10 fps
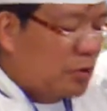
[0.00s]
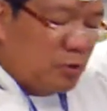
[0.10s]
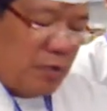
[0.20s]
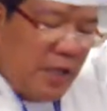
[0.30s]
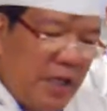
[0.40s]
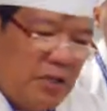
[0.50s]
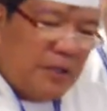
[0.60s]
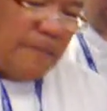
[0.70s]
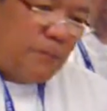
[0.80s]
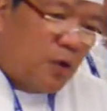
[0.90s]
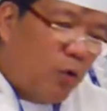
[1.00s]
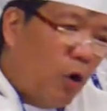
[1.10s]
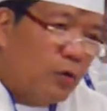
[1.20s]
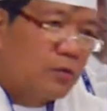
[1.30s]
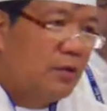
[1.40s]
which means
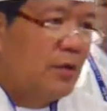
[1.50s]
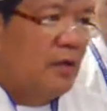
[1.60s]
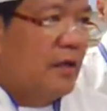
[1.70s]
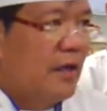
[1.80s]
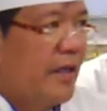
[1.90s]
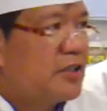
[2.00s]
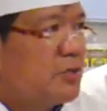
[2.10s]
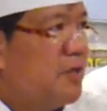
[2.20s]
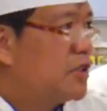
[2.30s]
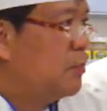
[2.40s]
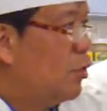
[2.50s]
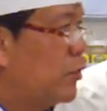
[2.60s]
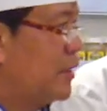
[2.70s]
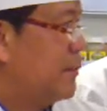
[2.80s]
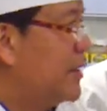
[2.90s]
quote less means
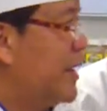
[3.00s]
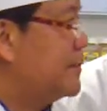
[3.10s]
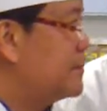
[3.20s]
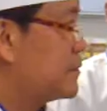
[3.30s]
more on a plate.